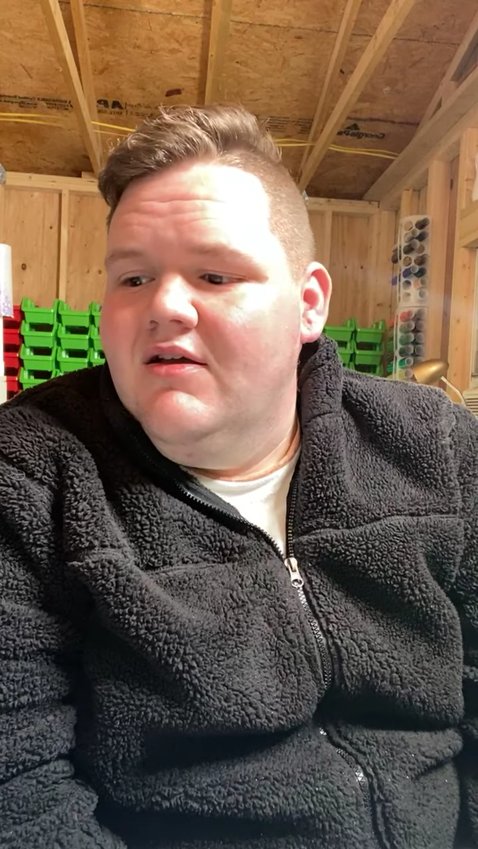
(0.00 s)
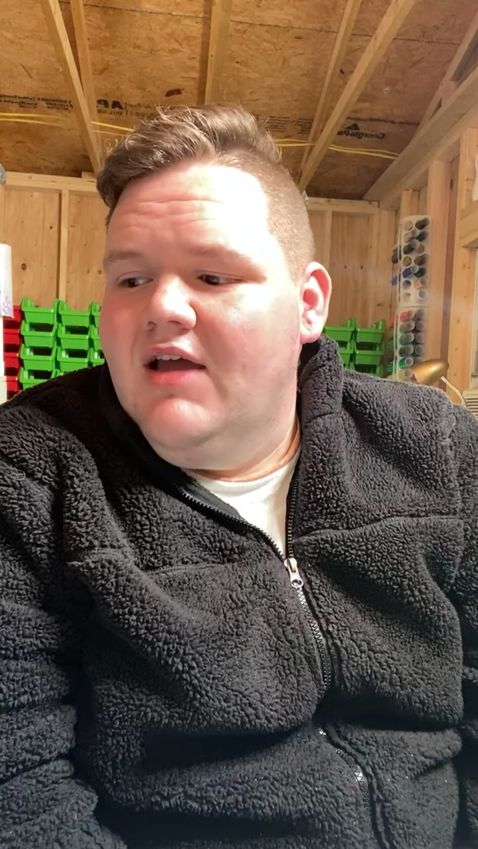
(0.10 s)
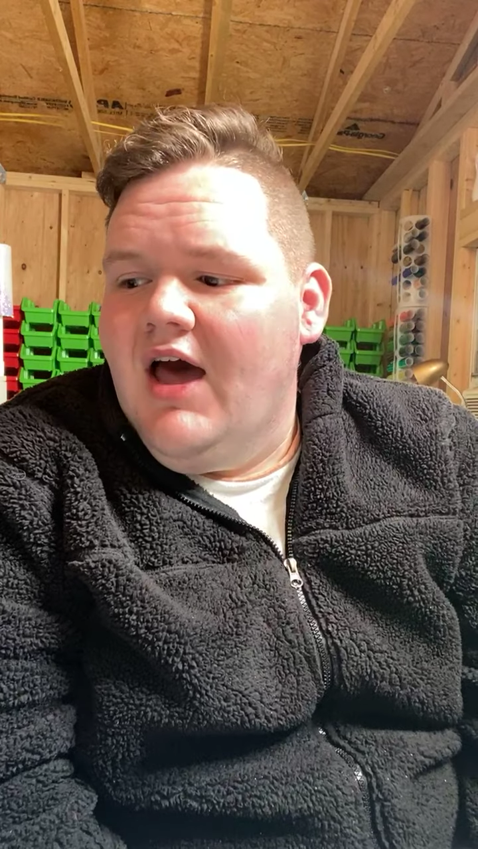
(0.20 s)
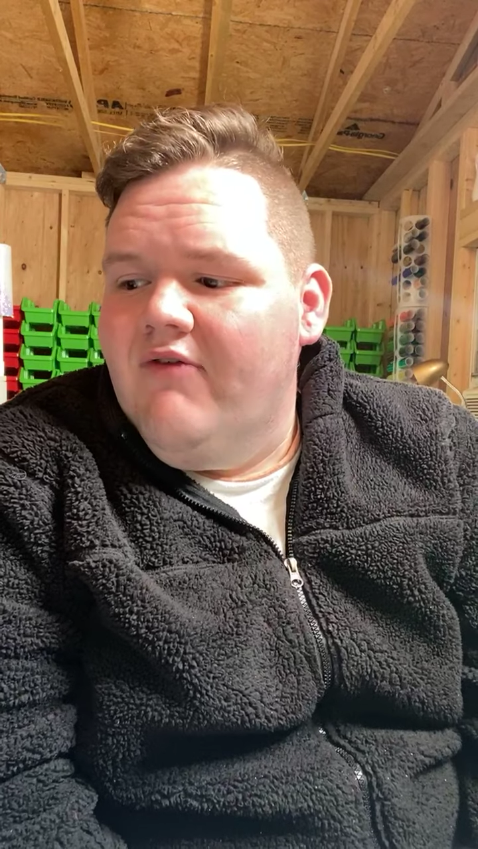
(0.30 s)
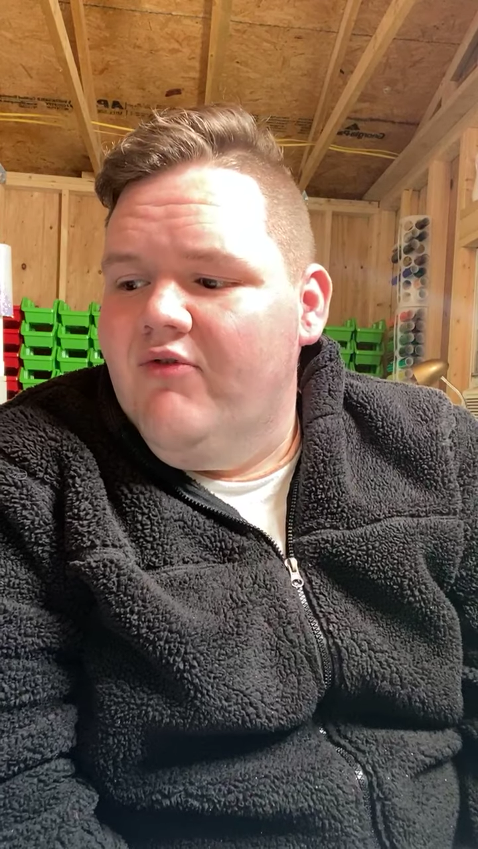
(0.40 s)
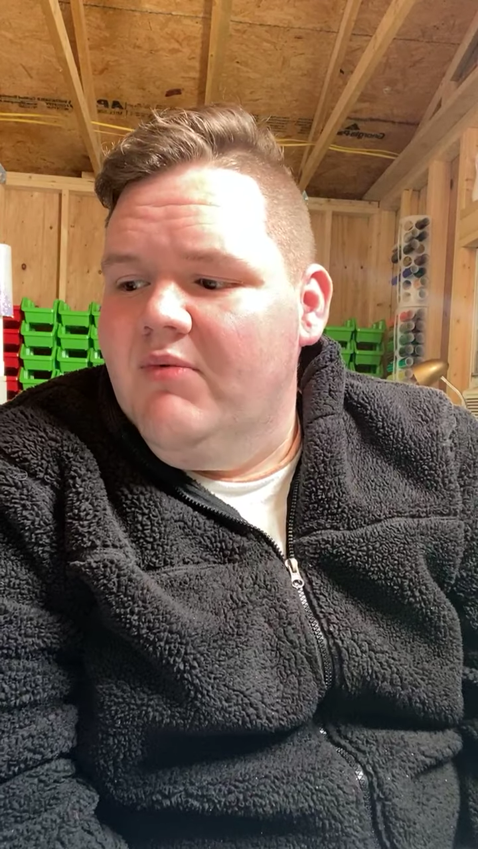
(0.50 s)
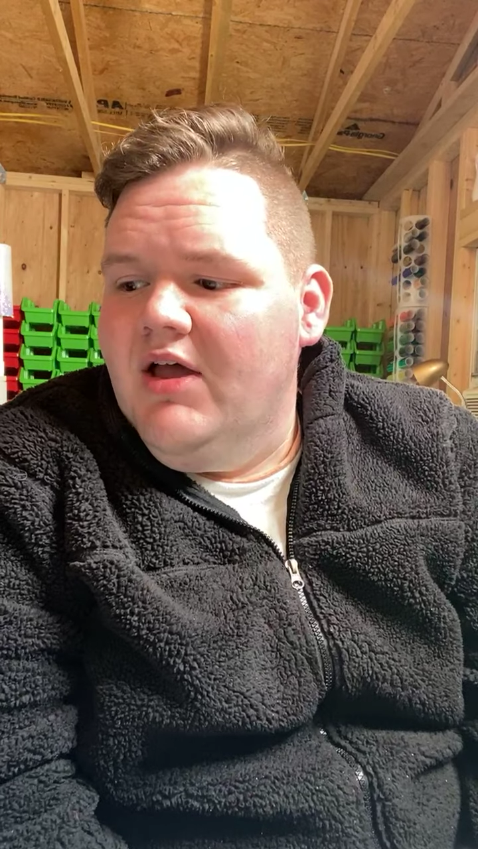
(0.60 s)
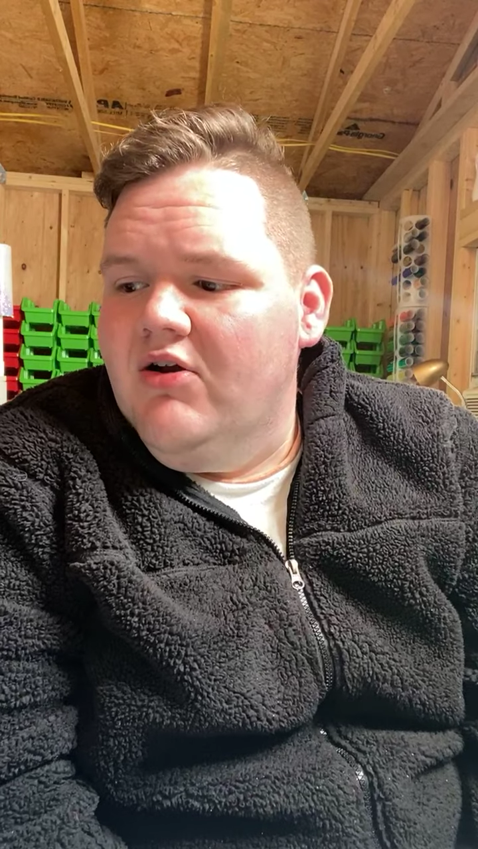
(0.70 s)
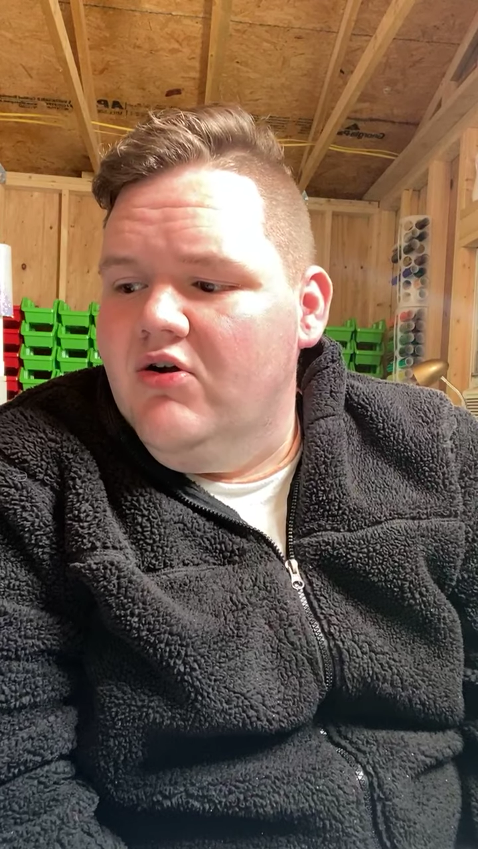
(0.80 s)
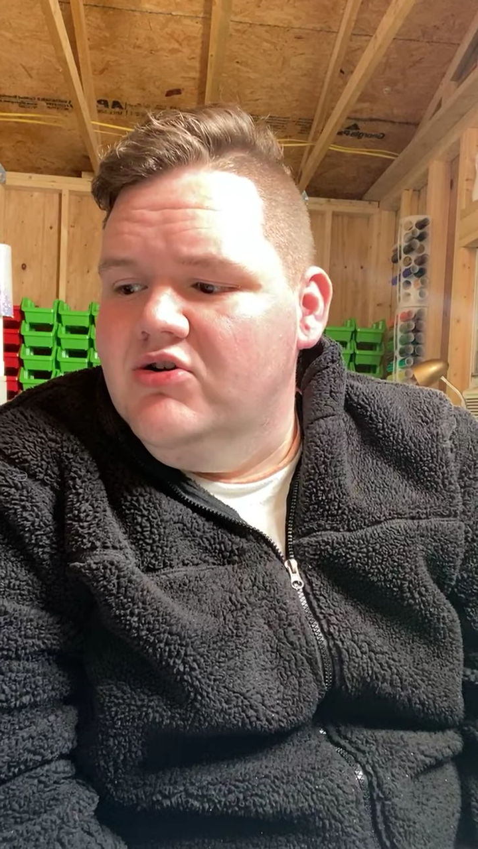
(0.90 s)
got from
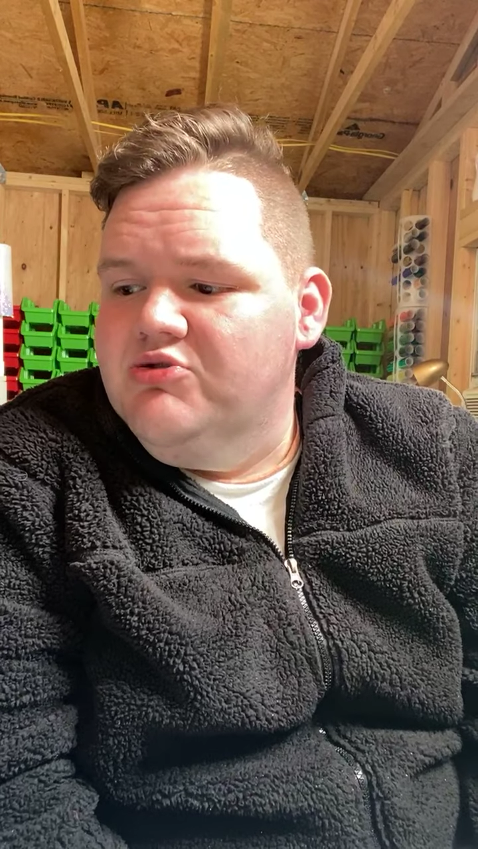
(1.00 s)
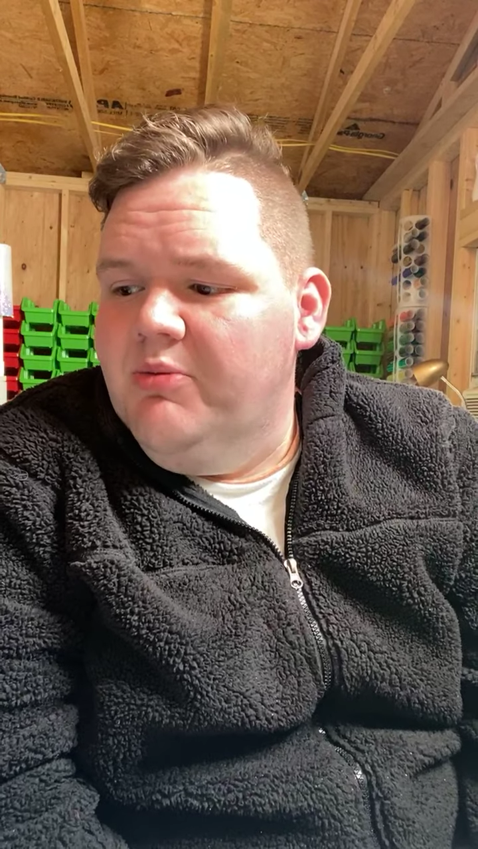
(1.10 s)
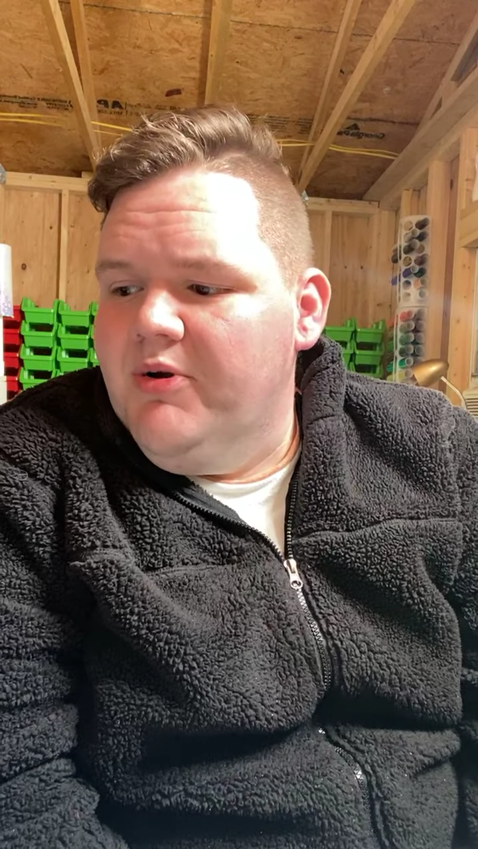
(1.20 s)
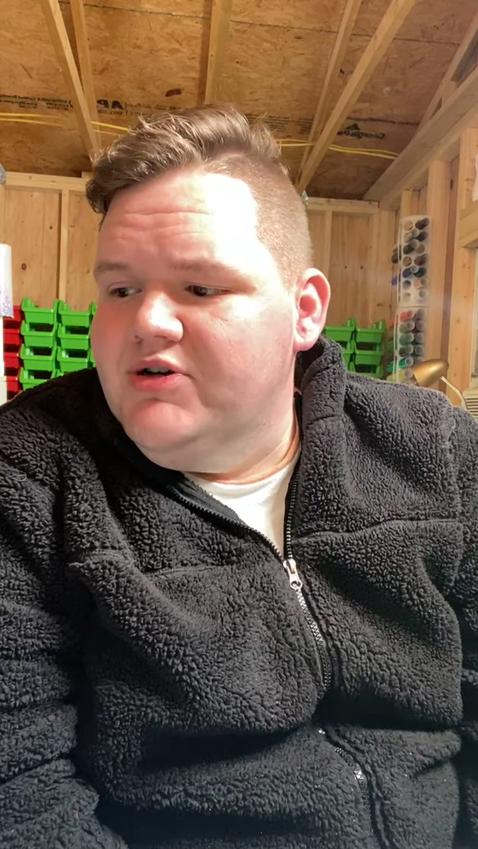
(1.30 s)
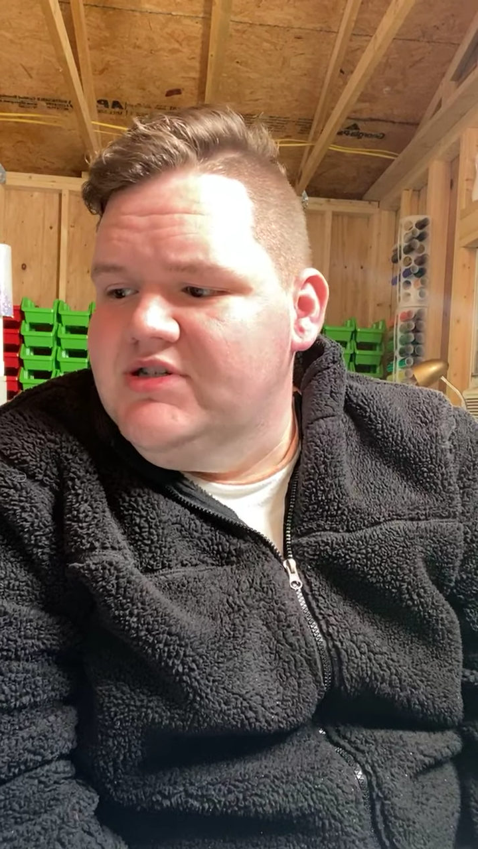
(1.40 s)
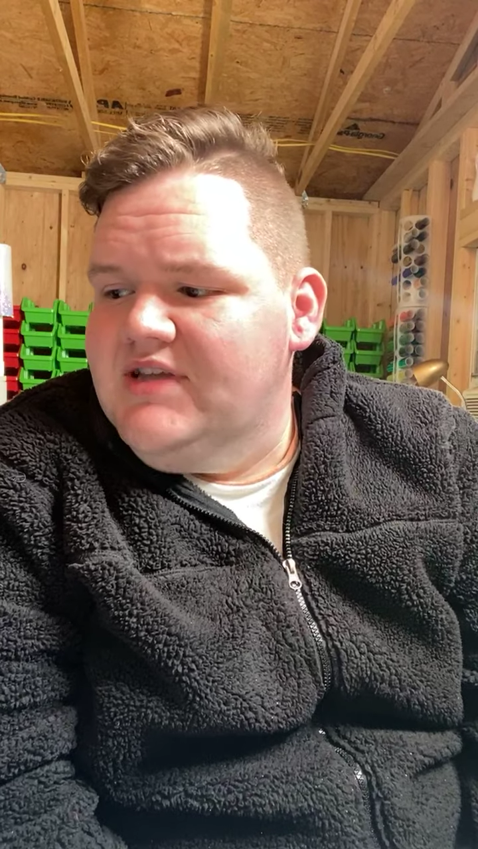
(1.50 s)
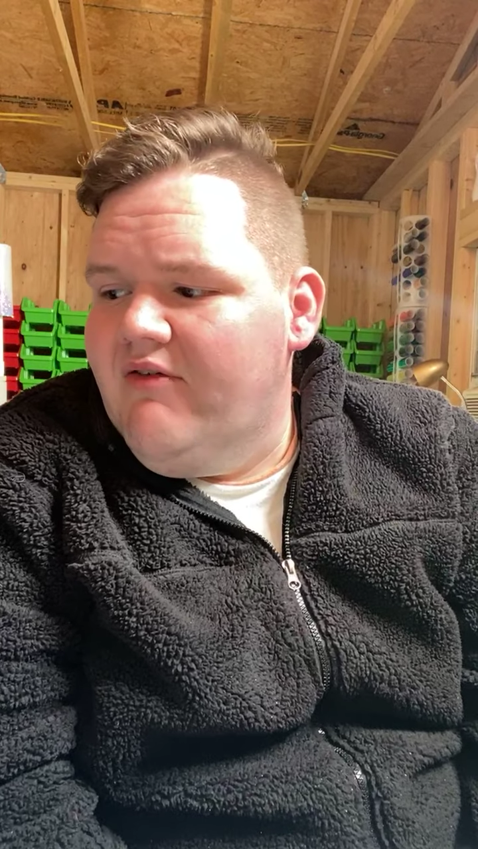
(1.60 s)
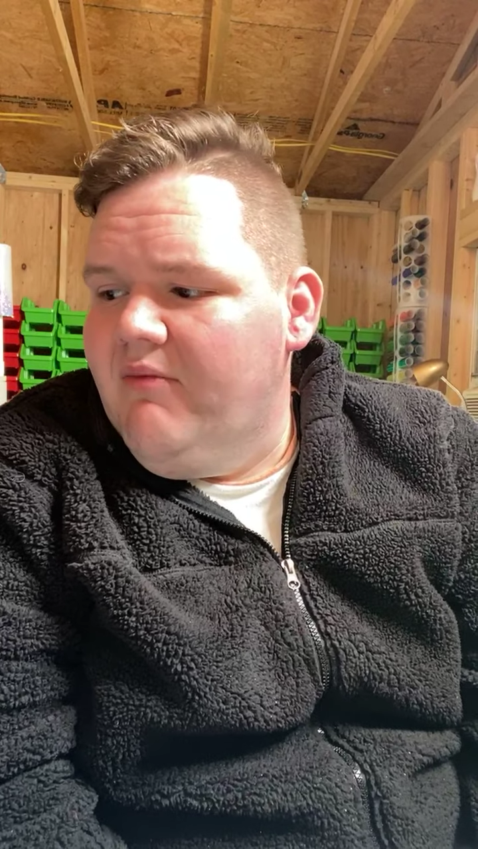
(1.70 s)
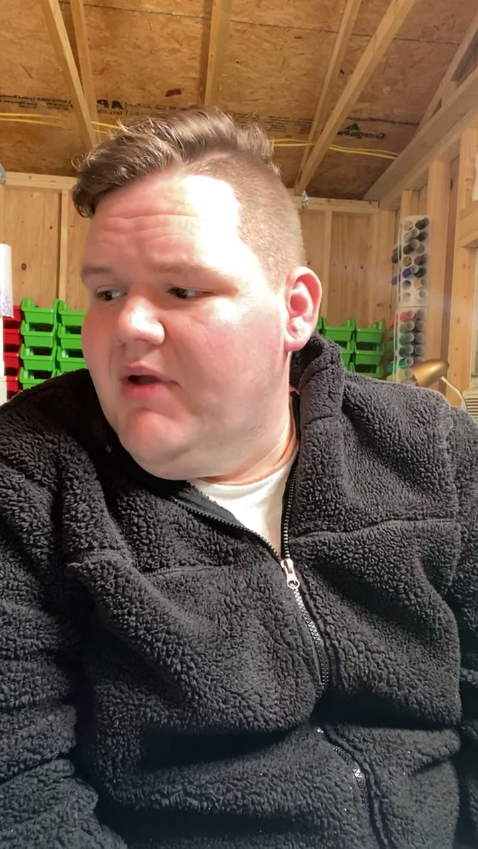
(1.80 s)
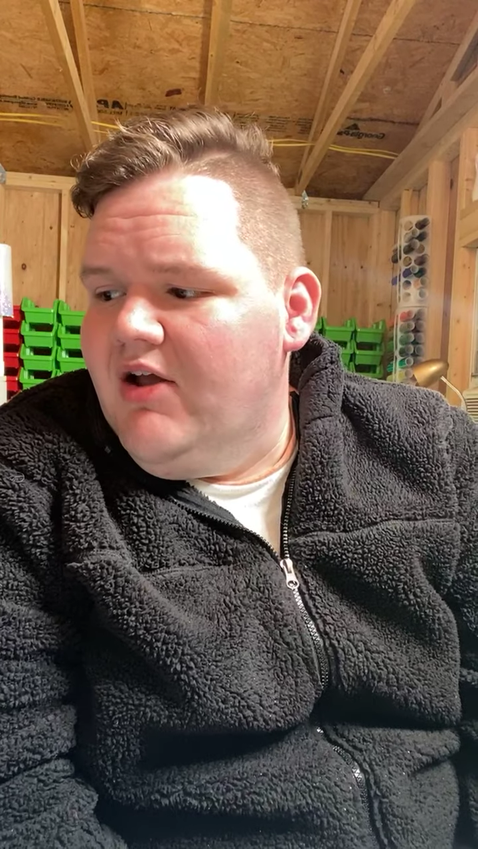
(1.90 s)
Counterculture. We purchased that
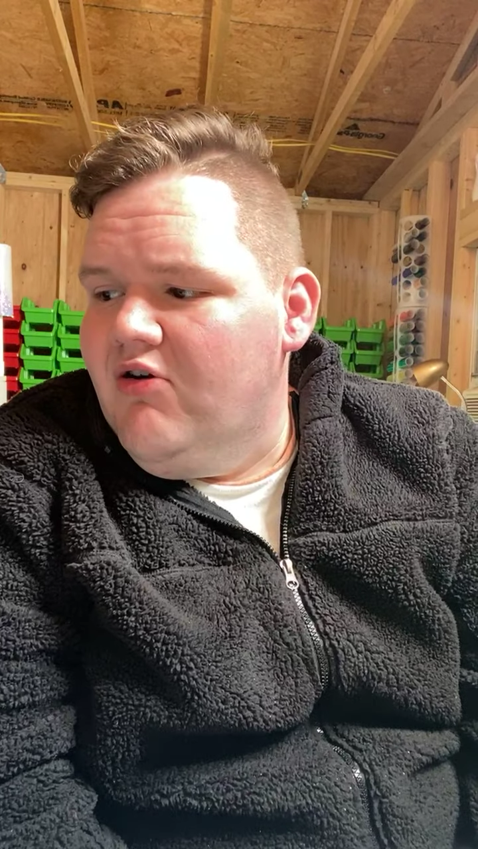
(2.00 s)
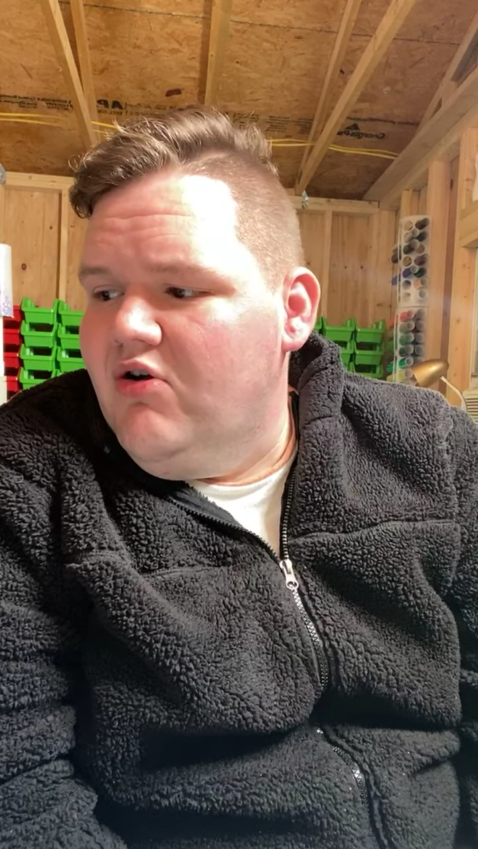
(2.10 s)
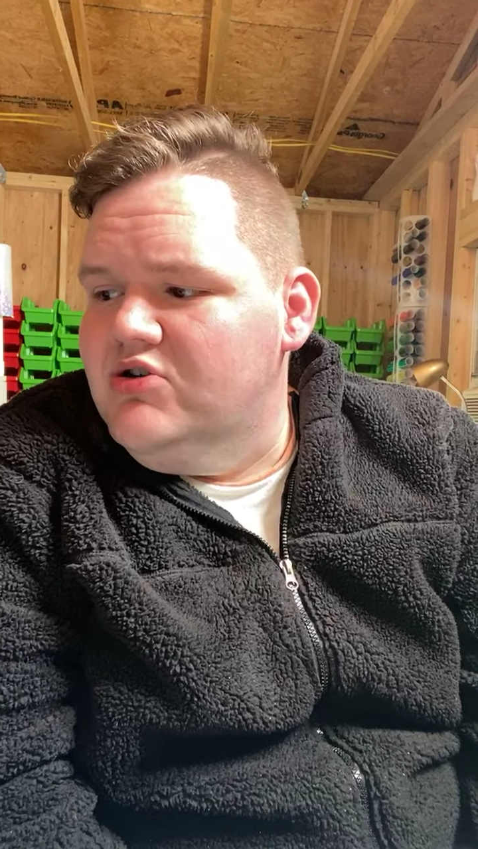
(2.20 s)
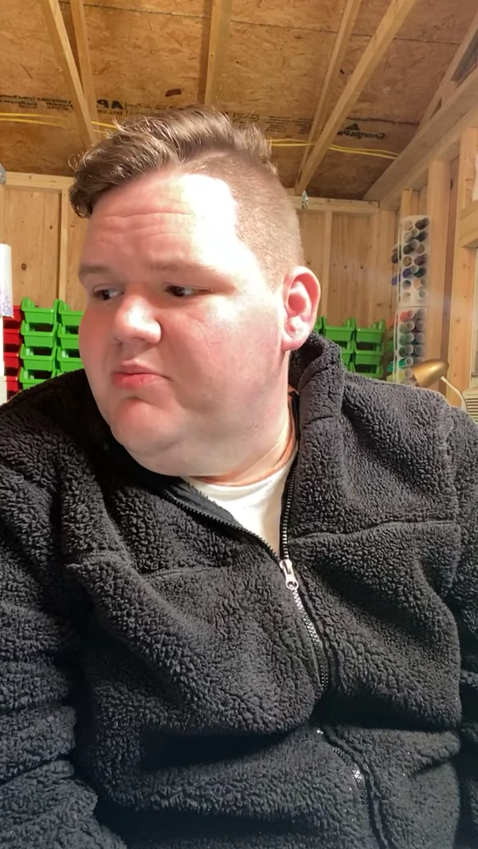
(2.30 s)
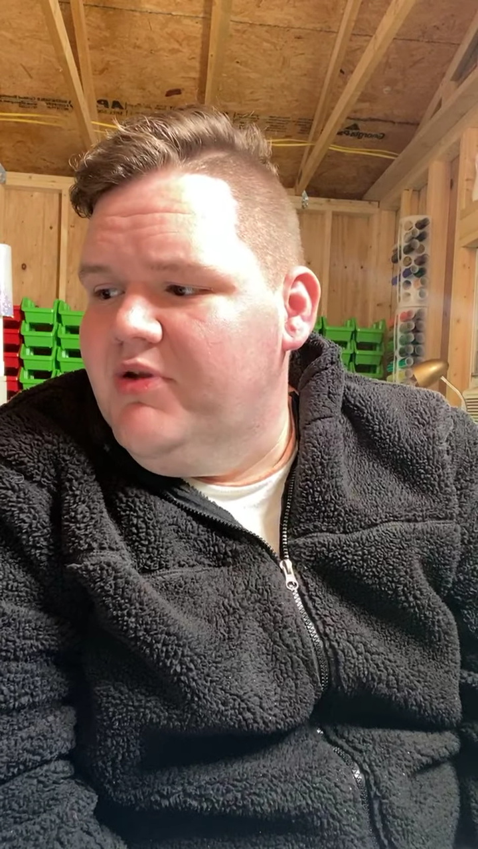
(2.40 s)
from Counterculture,